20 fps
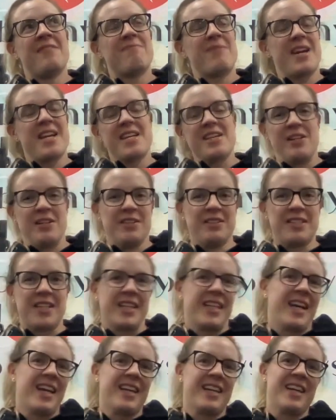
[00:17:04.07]
my heels are
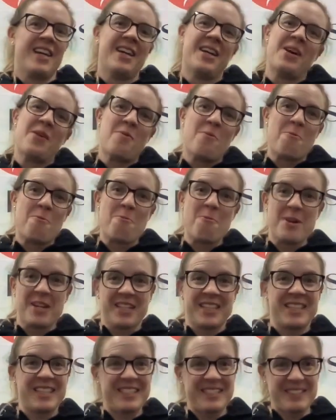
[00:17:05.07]
like
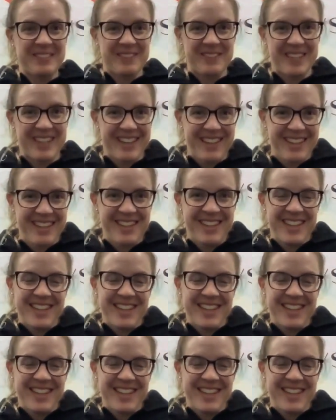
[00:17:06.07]
really sore.